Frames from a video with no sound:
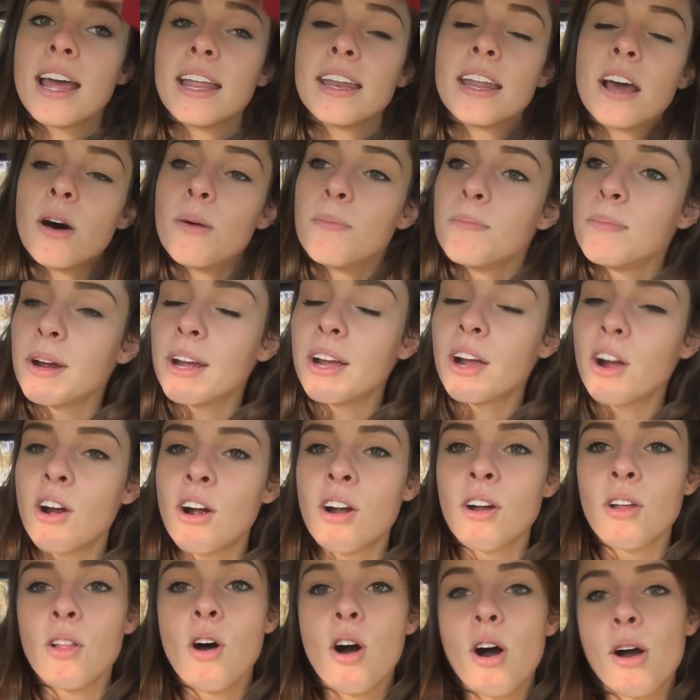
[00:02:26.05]
and help bring her
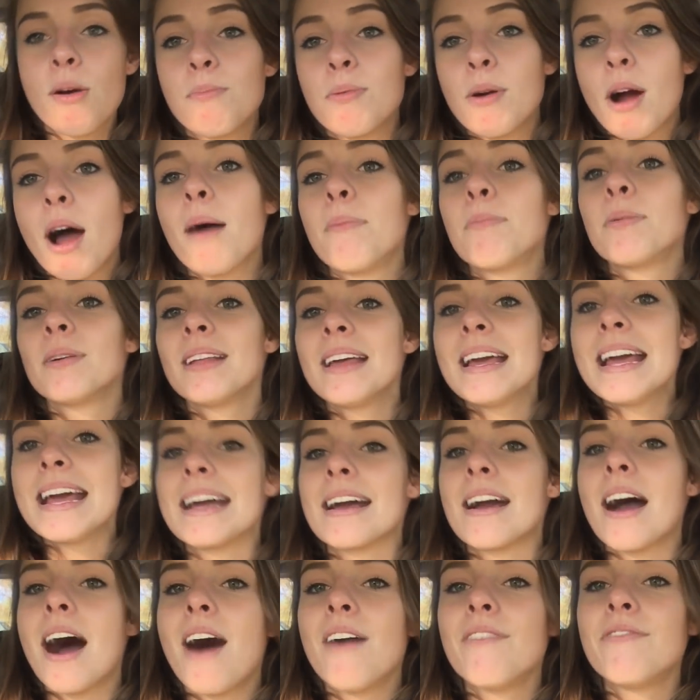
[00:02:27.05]
along properly and
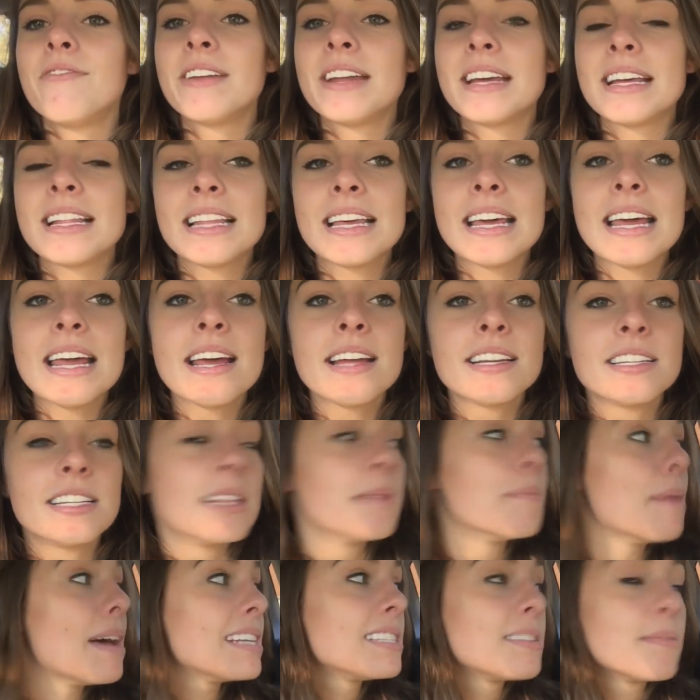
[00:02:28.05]
confidently to
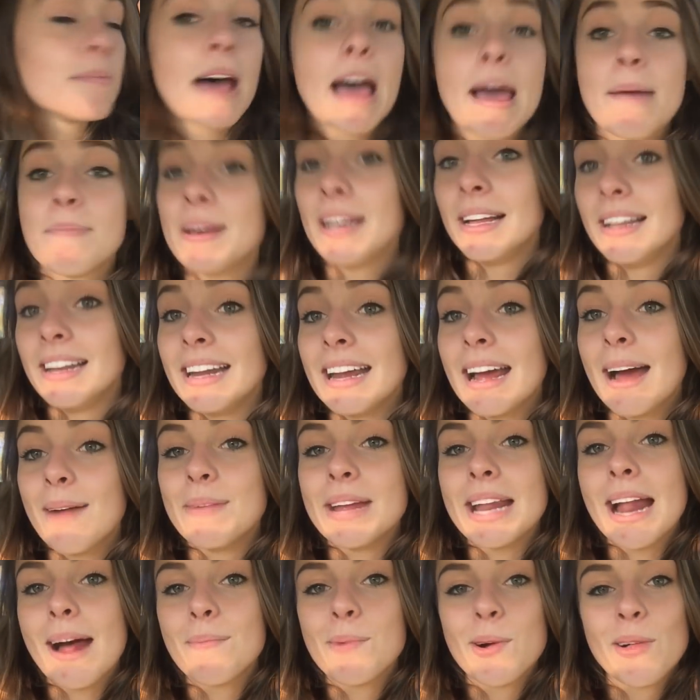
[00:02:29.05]
the best of my ability. I
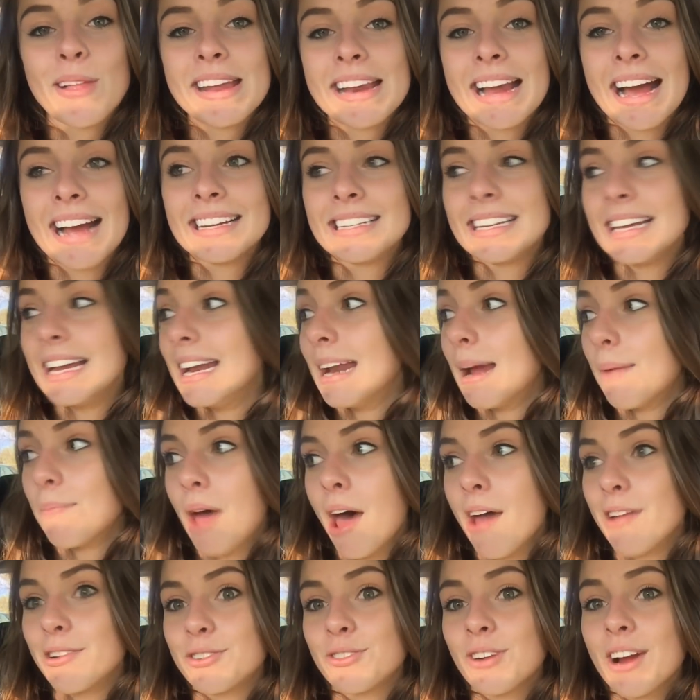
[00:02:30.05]
mean, I'm only 19, I'm
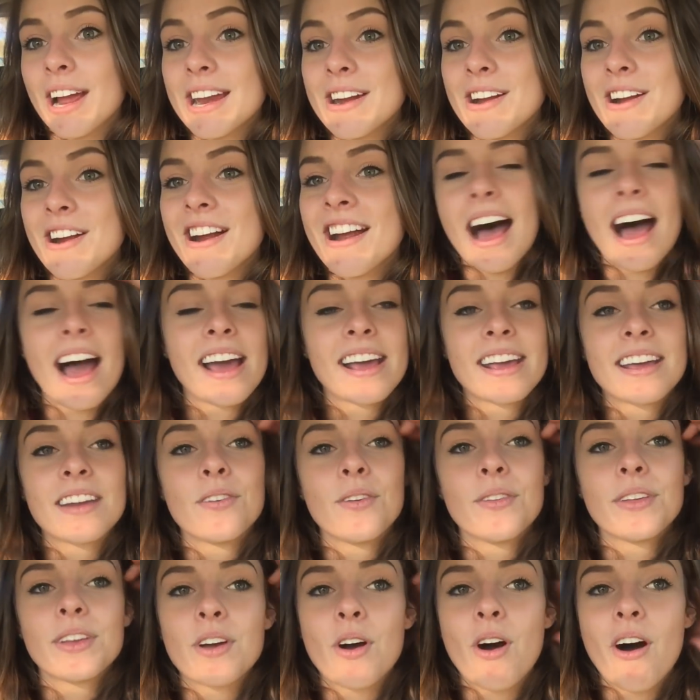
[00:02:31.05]
not a trainer. I can
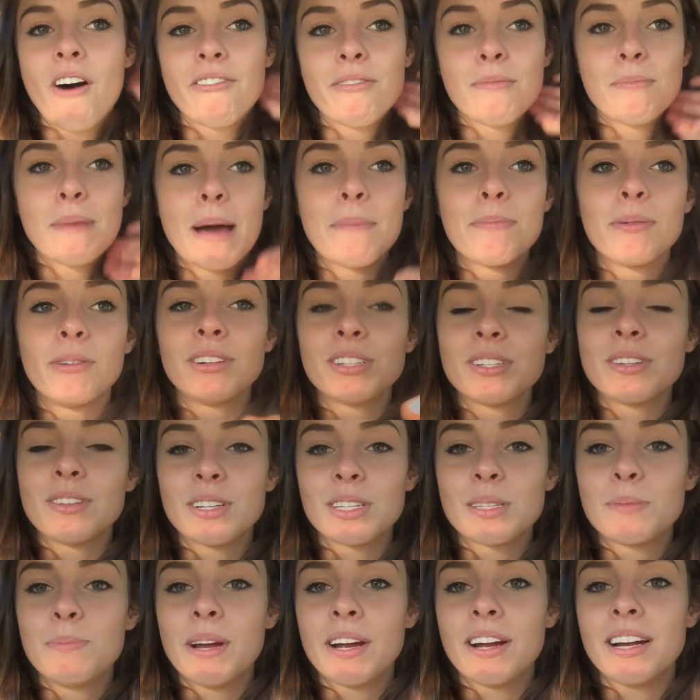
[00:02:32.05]
only go off of my personal
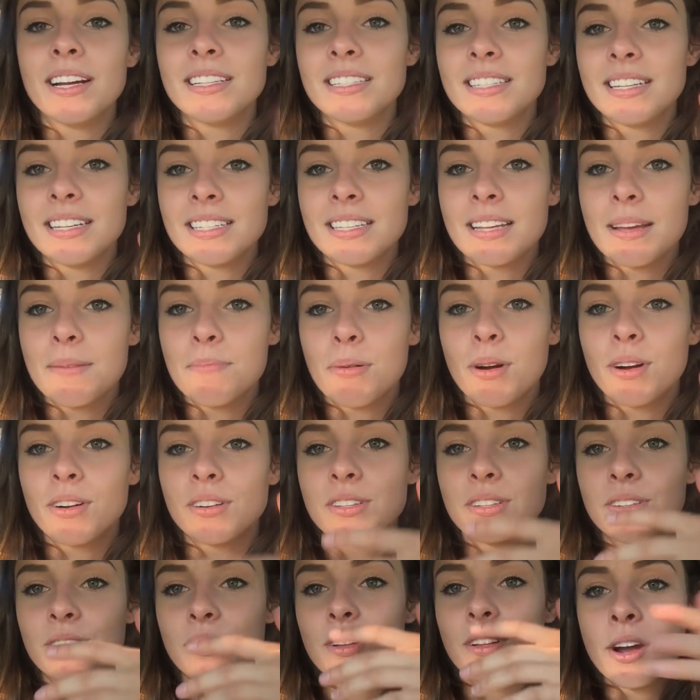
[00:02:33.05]
experiences and
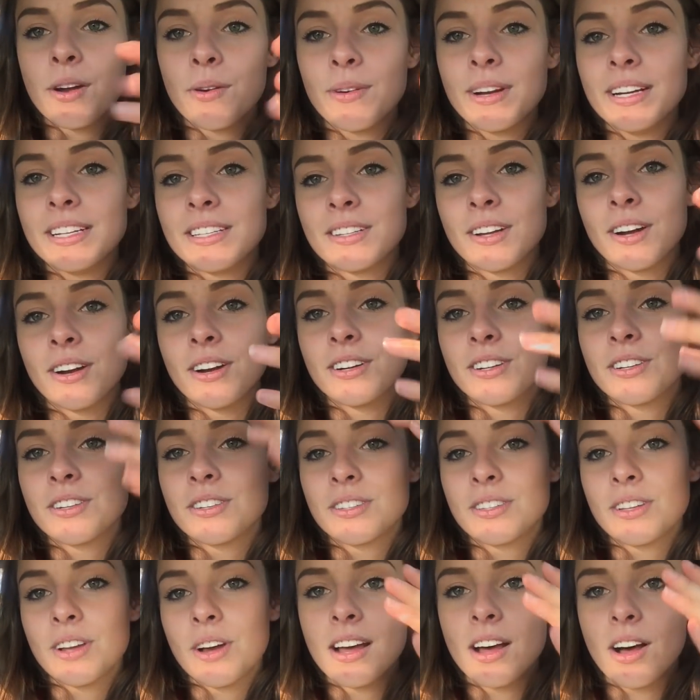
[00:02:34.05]
personal research.
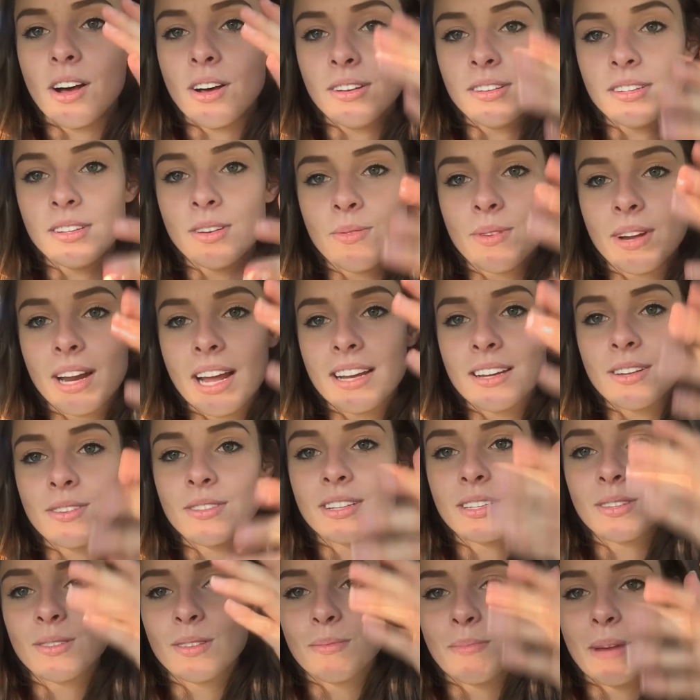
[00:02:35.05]
So also when I do
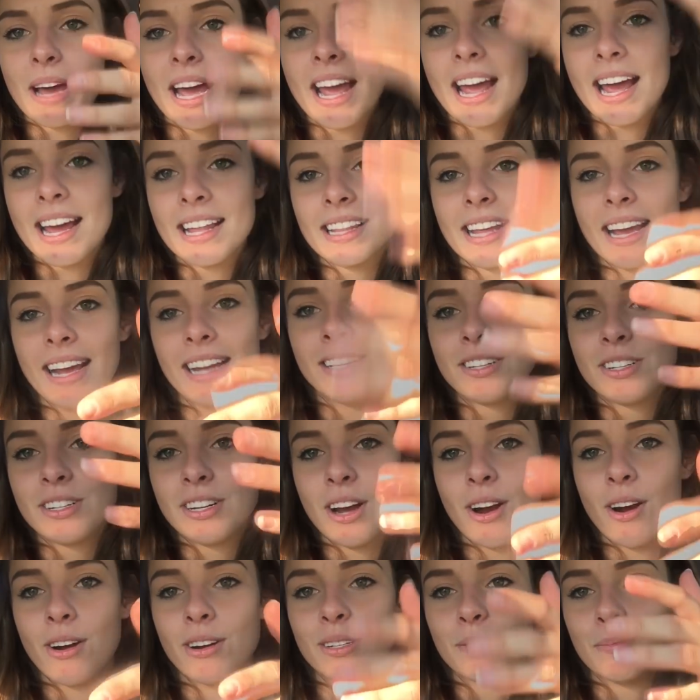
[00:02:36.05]
this with my hand, the
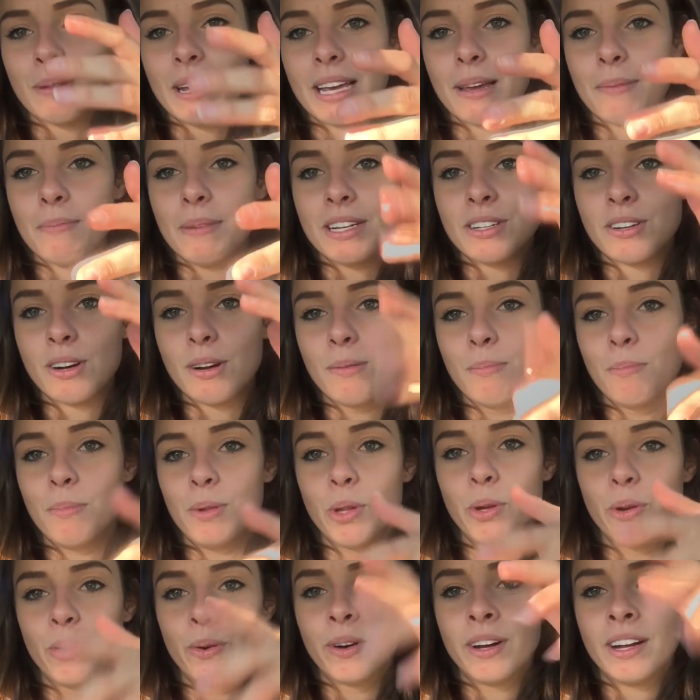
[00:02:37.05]
HDR is making me turn
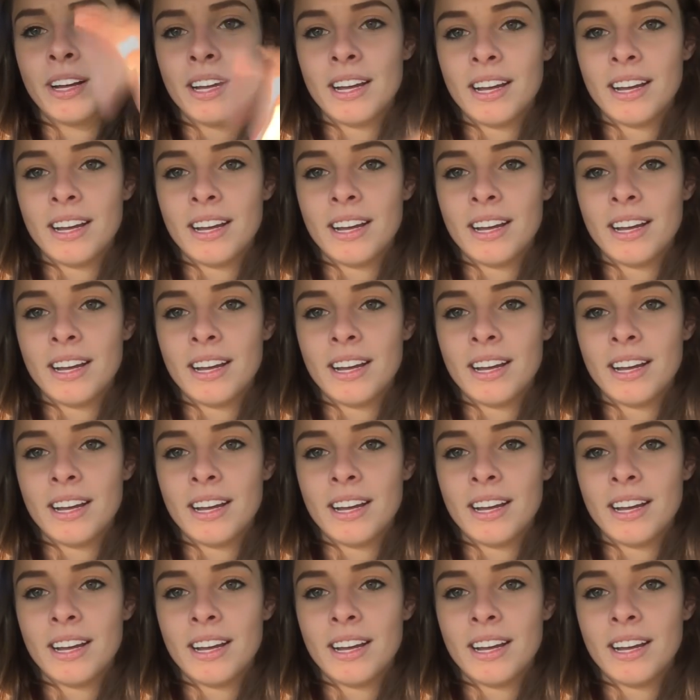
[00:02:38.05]
blue.